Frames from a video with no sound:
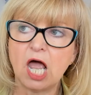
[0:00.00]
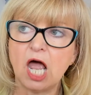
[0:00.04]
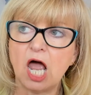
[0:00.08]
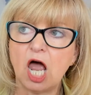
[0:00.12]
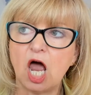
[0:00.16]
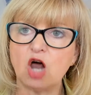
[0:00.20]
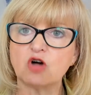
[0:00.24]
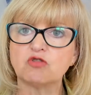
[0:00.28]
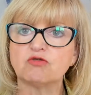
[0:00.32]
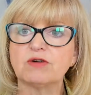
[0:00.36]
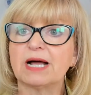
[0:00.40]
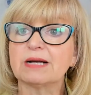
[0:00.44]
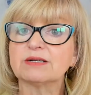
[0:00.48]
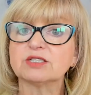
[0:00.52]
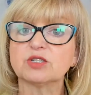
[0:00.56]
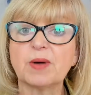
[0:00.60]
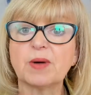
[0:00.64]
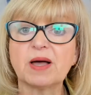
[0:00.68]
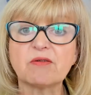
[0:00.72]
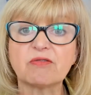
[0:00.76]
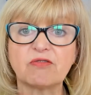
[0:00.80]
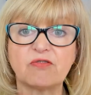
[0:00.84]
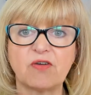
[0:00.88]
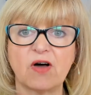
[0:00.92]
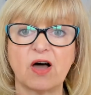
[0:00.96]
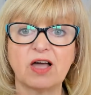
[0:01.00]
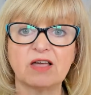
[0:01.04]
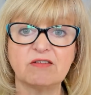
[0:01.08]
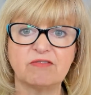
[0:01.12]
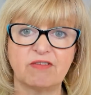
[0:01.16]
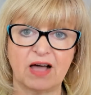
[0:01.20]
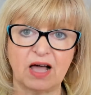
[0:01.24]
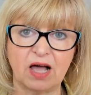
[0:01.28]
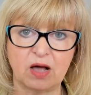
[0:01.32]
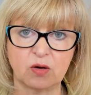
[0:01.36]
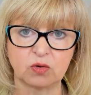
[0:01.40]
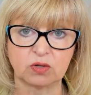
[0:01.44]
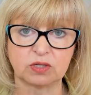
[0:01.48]
Around about 5
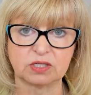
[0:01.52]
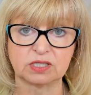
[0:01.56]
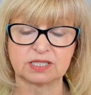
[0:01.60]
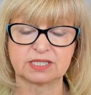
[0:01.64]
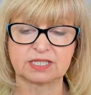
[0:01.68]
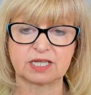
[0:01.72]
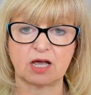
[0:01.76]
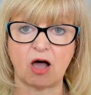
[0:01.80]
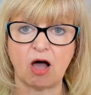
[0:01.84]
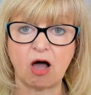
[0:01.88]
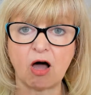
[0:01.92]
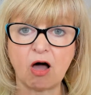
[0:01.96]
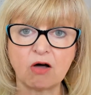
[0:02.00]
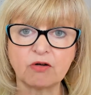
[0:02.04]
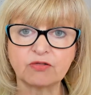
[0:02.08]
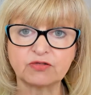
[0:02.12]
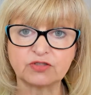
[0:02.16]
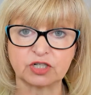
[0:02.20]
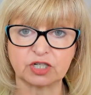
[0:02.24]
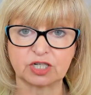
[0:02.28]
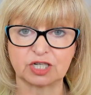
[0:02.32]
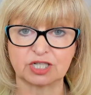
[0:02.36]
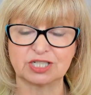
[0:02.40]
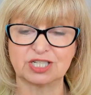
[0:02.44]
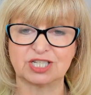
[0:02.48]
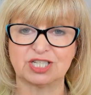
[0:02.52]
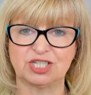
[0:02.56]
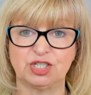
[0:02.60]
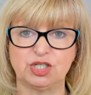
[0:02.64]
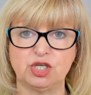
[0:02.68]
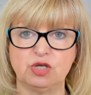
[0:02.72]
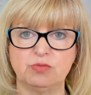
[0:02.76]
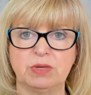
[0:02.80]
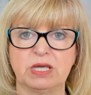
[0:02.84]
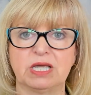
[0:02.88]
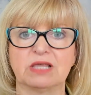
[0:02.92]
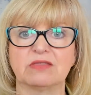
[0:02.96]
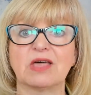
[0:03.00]
hours after
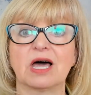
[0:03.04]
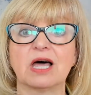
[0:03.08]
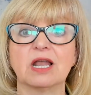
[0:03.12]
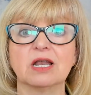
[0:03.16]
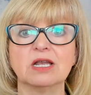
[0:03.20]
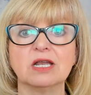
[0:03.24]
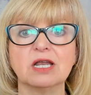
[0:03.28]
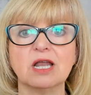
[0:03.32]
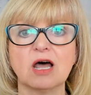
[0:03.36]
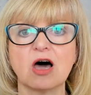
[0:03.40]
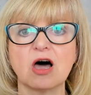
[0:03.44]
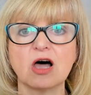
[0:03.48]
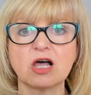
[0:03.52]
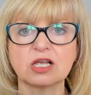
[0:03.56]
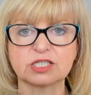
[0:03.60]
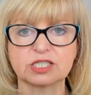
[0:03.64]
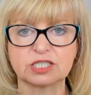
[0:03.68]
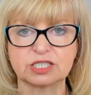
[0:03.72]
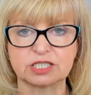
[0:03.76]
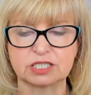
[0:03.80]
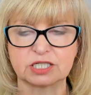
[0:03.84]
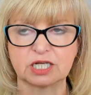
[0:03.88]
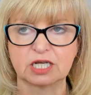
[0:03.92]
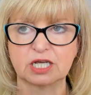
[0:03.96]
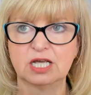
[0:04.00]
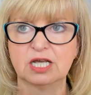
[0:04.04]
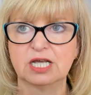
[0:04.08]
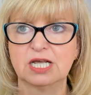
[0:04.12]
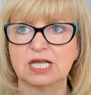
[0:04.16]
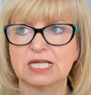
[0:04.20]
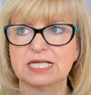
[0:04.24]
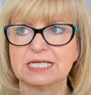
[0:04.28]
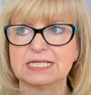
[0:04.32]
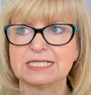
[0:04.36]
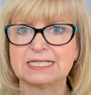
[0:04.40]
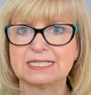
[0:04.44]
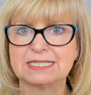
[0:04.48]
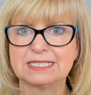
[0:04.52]
consuming that last
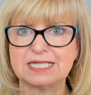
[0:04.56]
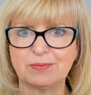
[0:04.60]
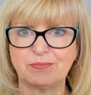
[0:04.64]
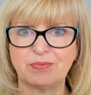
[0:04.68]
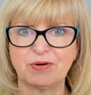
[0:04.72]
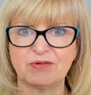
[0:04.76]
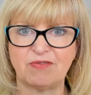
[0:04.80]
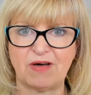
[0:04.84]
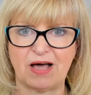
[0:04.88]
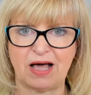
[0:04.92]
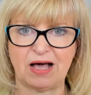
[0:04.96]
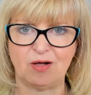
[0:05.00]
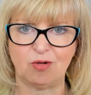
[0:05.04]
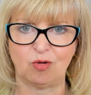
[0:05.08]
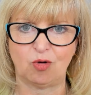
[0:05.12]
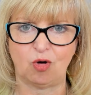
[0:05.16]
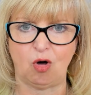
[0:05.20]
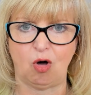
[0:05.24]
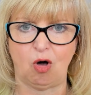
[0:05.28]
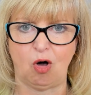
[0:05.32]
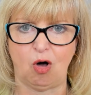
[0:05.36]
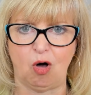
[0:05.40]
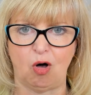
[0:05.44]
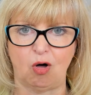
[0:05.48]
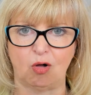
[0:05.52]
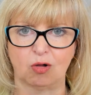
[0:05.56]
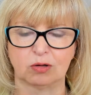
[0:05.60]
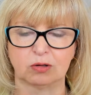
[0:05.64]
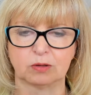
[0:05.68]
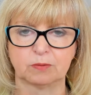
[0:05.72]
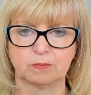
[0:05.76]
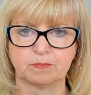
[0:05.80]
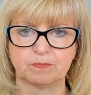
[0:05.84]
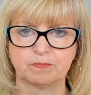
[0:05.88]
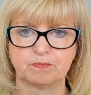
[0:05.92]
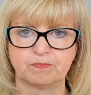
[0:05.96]
sip of alcohol,